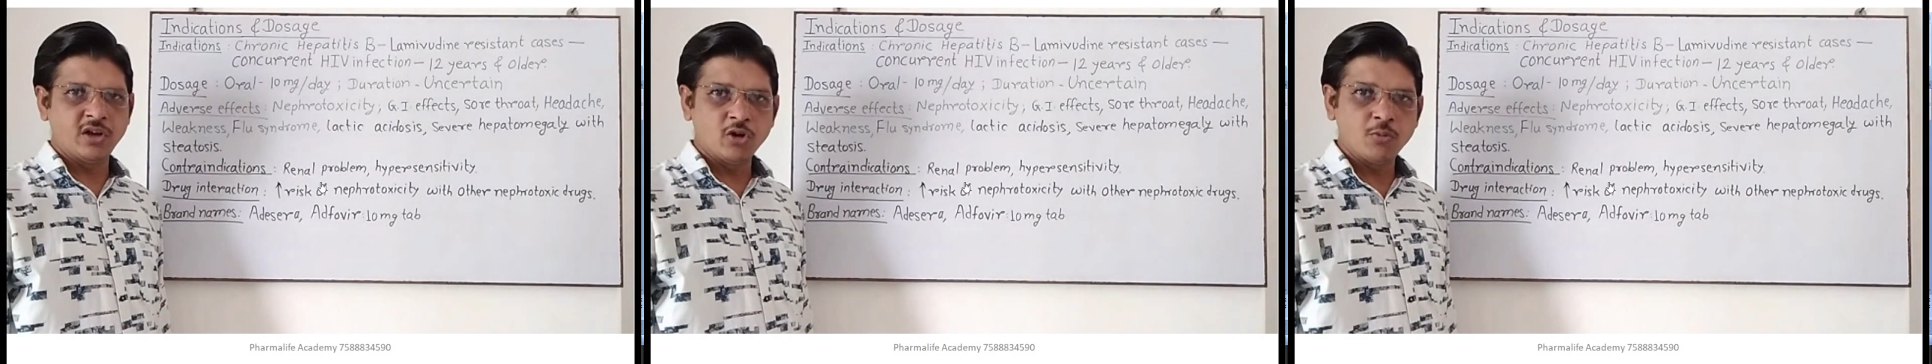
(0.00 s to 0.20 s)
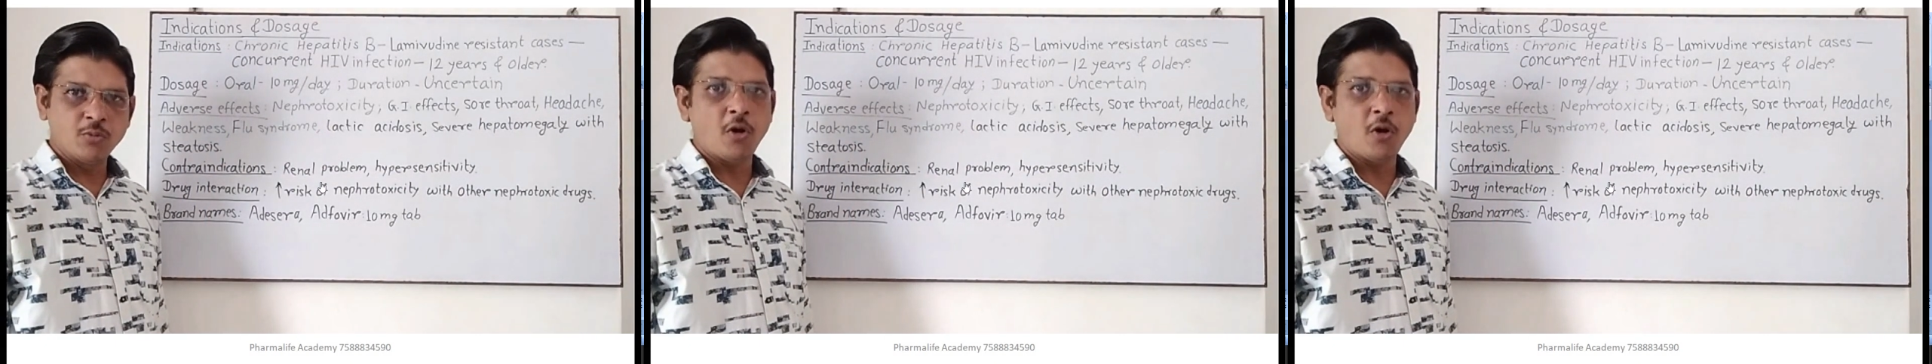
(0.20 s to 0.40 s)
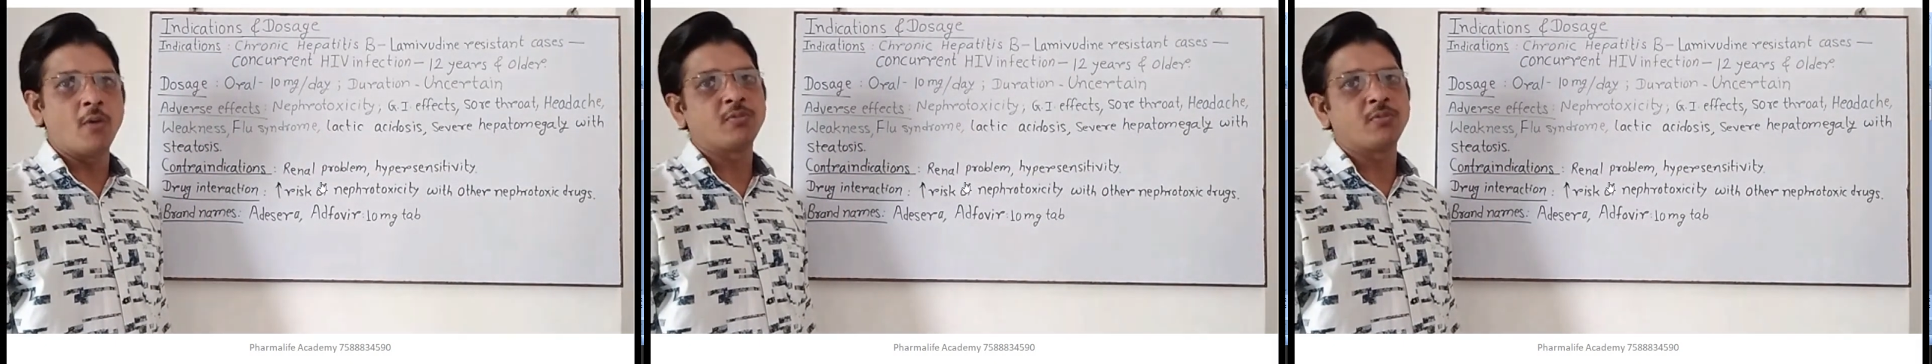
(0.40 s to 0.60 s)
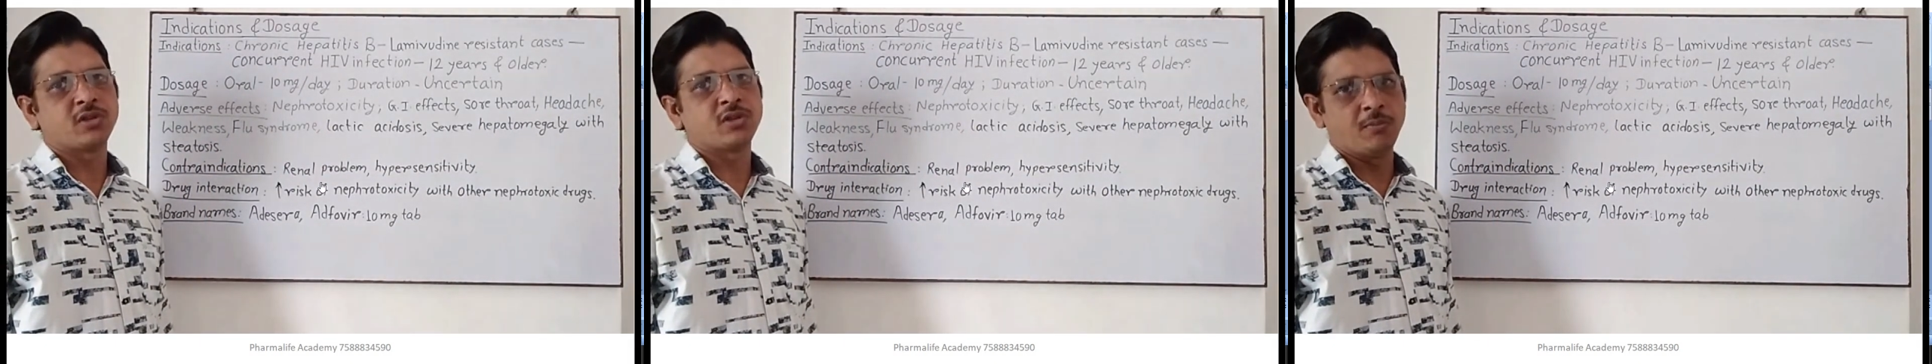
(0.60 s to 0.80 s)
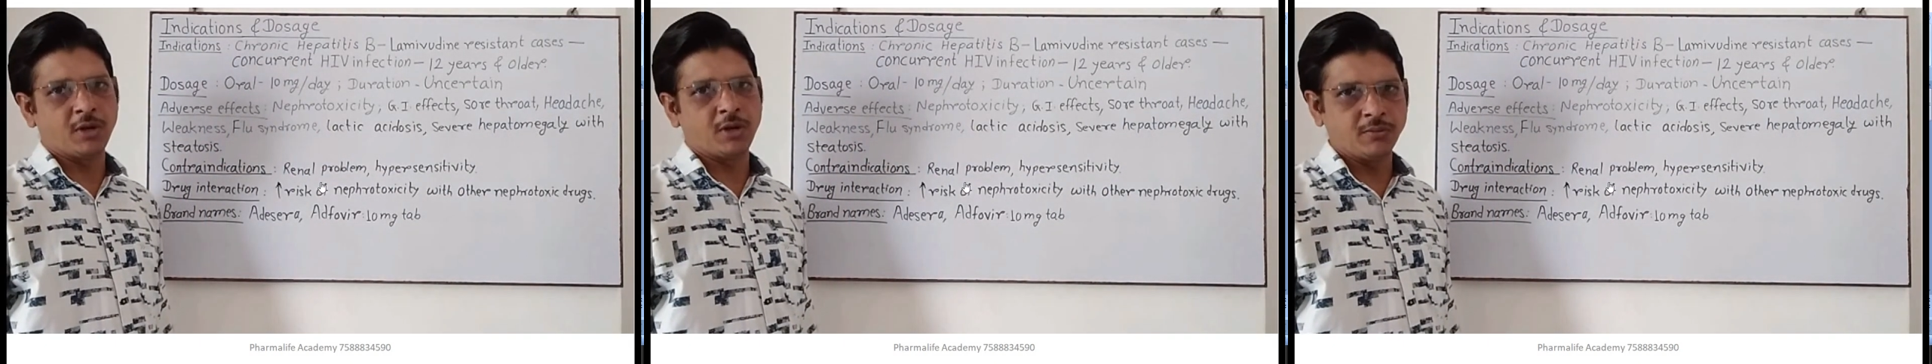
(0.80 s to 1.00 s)
a group
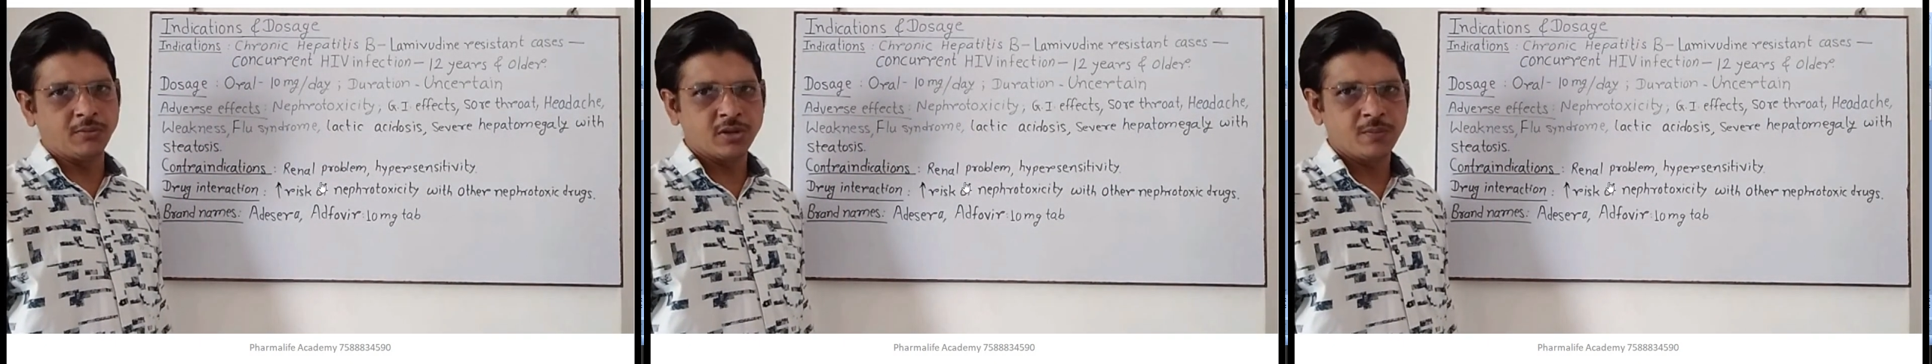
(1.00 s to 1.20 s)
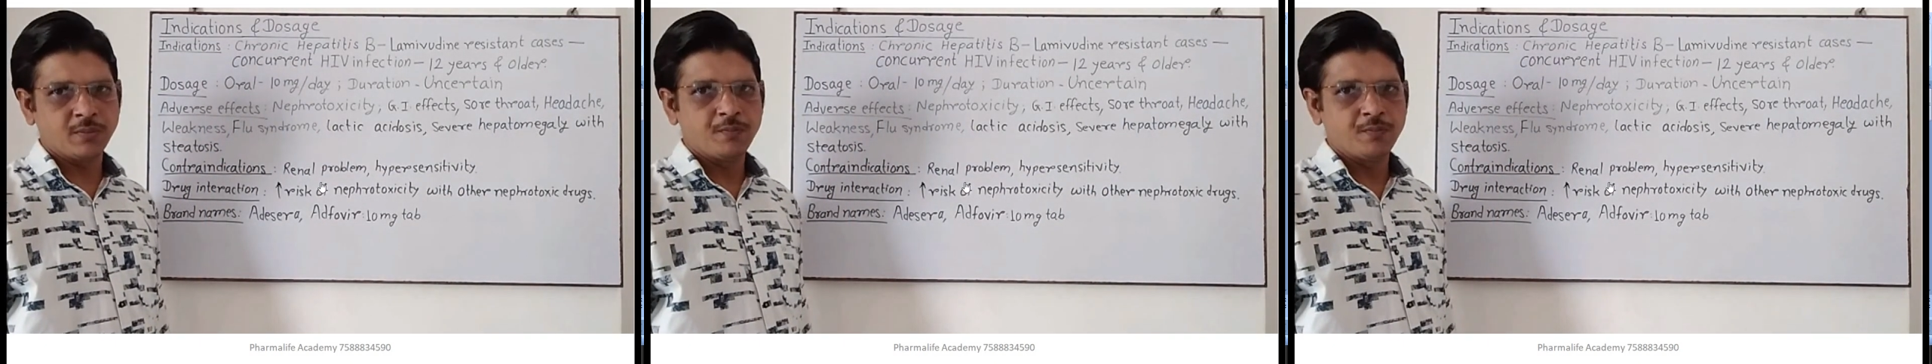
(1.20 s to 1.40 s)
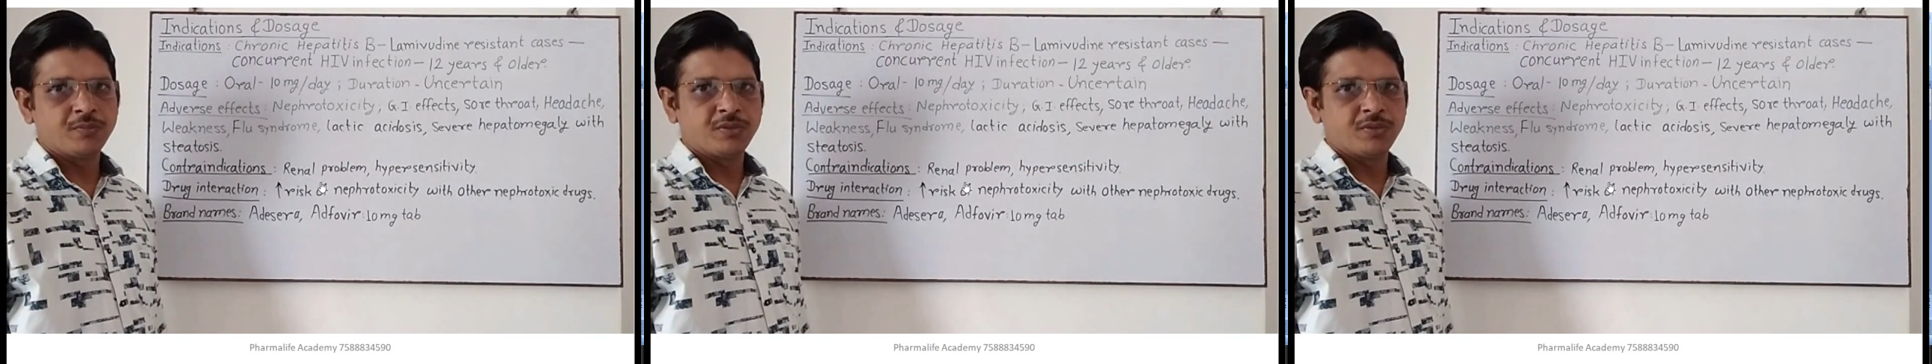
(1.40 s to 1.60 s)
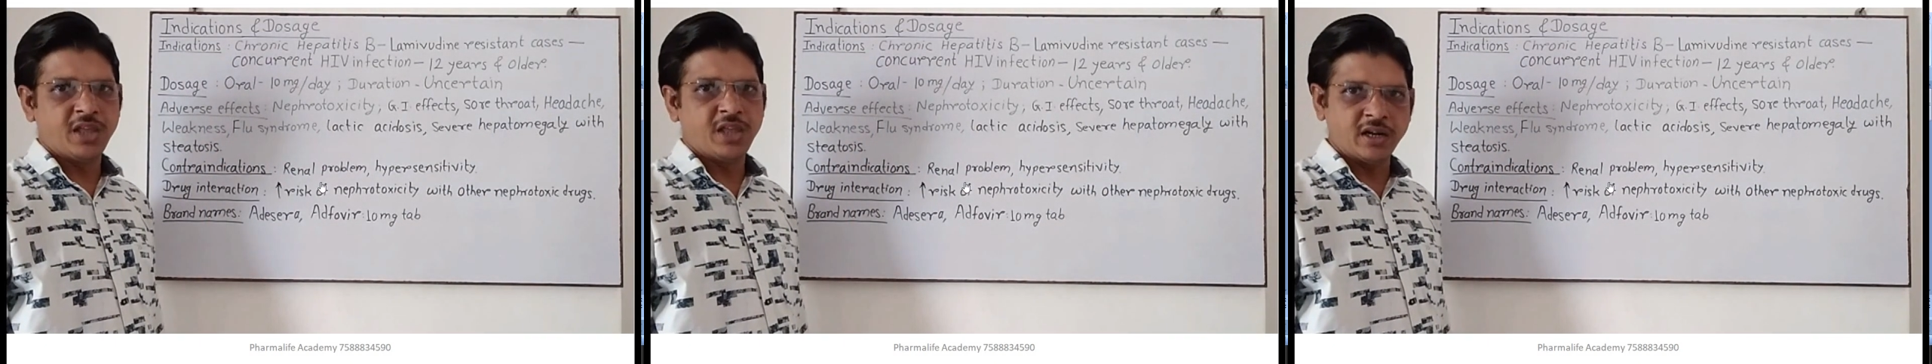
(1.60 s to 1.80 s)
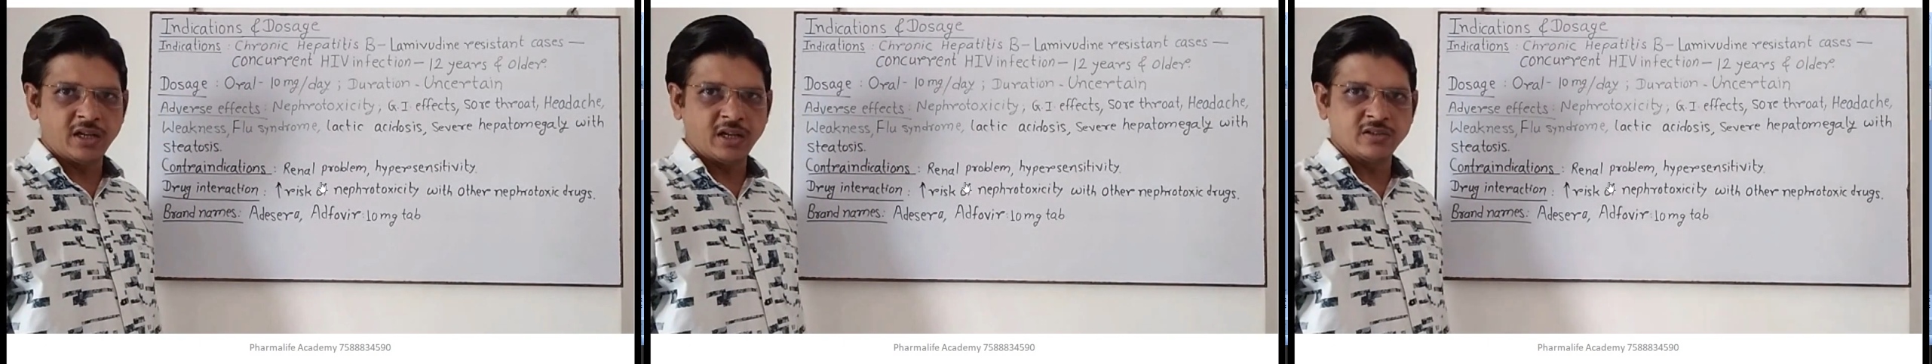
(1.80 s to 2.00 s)
of symptoms
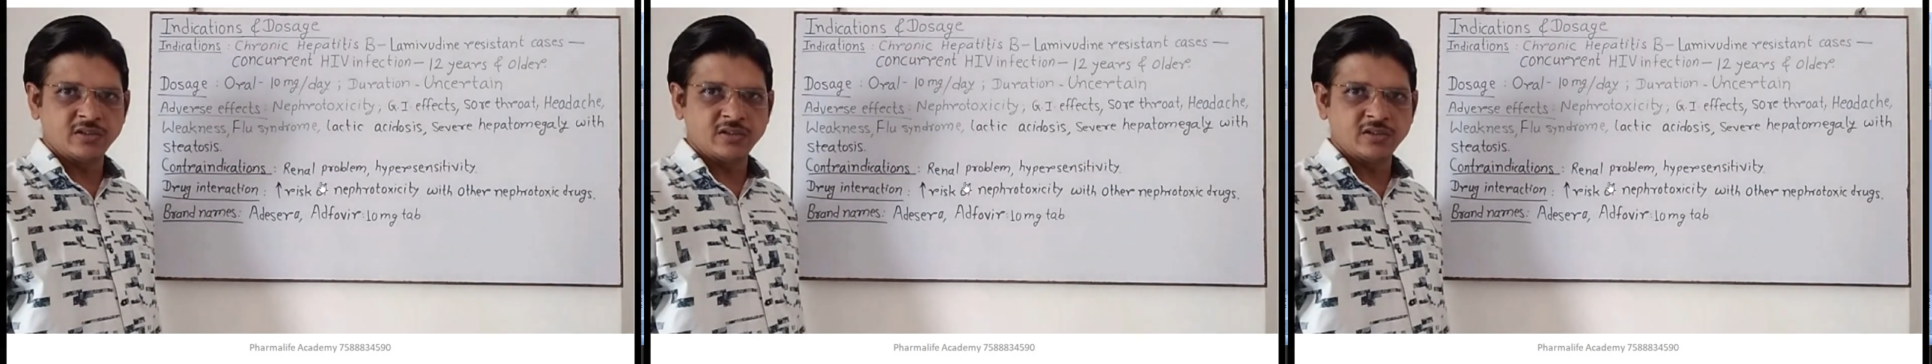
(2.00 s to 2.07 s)
that